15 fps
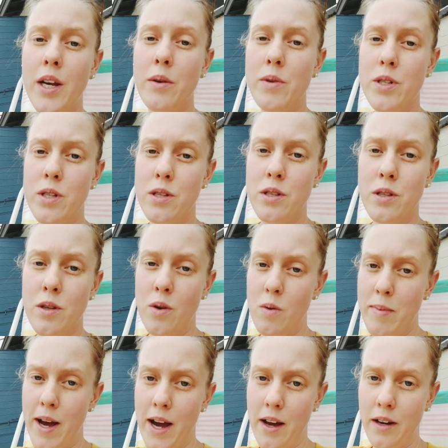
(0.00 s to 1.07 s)
It was just so
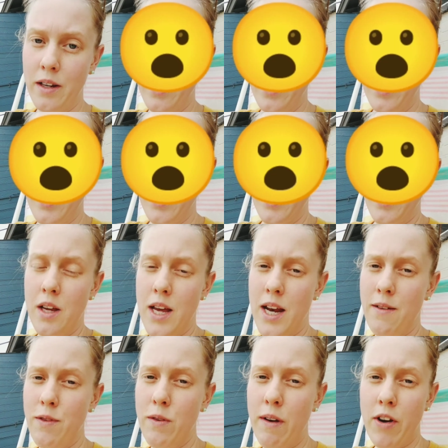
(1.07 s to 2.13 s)
bad. Ow! And
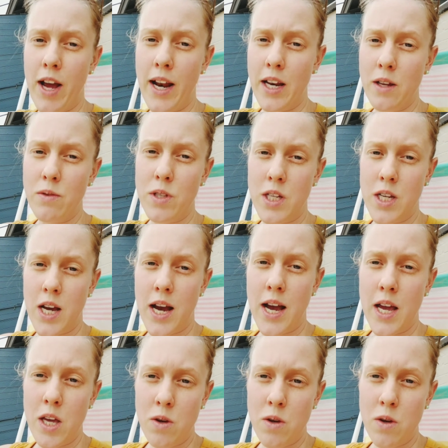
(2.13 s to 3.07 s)
if you've ever had a UTI,